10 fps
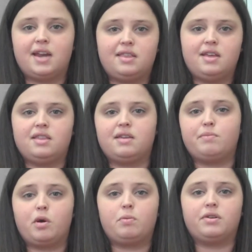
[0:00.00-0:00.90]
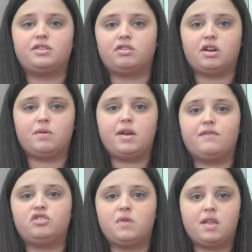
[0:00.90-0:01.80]
And I think that mobile is a great way
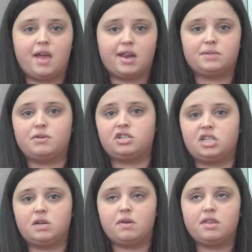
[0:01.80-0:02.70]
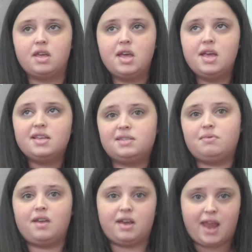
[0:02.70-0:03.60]
of doing that, especially with
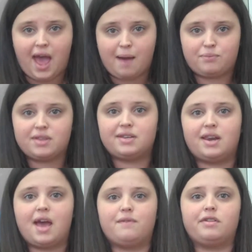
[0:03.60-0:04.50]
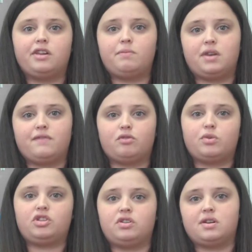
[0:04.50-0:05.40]
something like an app that's going to have a little bit of a
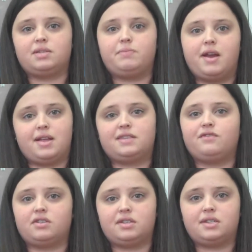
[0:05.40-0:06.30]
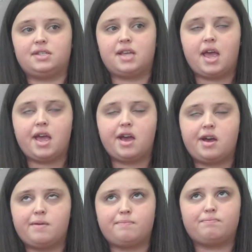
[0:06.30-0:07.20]
richer experience versus, say,
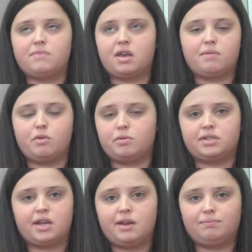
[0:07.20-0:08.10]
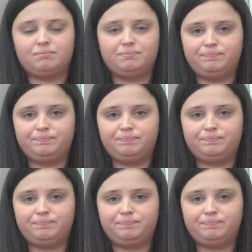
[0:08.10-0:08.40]
um, like a mobile site.